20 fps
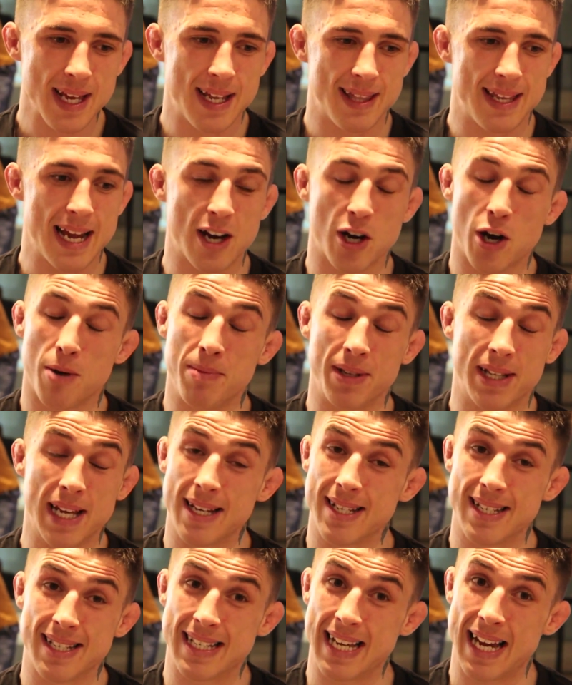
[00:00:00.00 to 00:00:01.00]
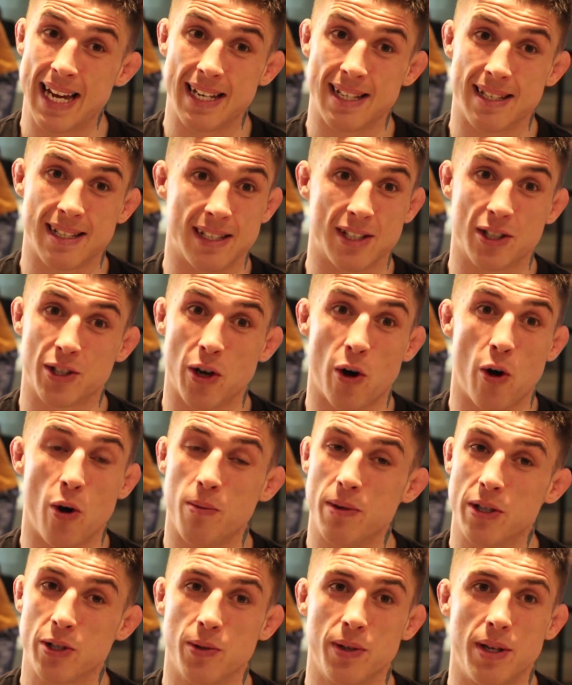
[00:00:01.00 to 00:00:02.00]
that competition side it's
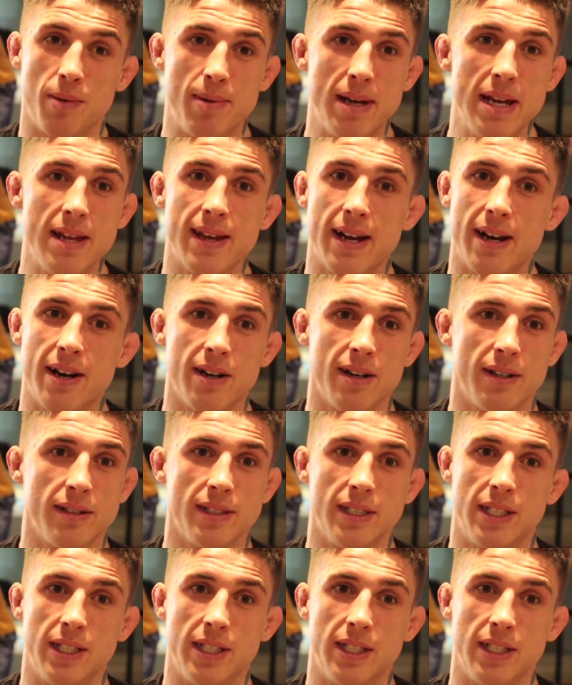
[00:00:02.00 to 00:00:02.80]
always going to be there,